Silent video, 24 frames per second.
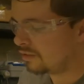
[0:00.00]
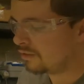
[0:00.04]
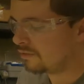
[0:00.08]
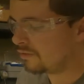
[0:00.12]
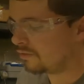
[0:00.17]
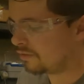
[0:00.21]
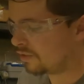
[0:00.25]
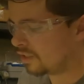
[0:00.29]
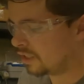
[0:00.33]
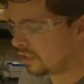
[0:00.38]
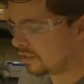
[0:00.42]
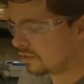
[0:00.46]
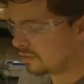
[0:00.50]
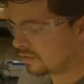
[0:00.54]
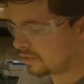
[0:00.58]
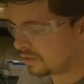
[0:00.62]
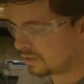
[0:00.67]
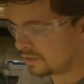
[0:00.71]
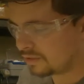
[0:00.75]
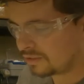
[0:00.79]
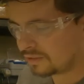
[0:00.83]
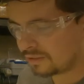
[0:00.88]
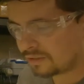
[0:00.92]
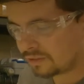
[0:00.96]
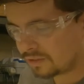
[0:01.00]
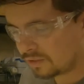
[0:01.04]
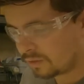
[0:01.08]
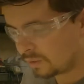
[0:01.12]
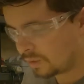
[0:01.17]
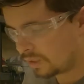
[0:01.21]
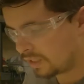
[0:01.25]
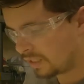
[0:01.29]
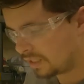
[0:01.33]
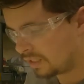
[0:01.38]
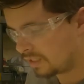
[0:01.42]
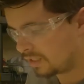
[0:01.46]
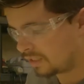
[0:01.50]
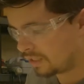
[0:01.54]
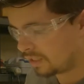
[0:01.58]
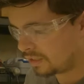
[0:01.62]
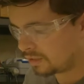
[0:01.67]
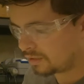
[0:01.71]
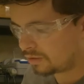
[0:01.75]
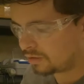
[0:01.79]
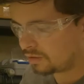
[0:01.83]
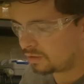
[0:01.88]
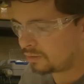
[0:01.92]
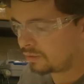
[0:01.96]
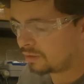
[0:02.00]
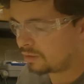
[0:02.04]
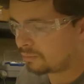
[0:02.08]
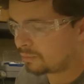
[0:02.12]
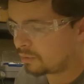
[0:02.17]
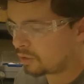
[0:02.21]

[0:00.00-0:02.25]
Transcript: for now let's go ahead and glue in the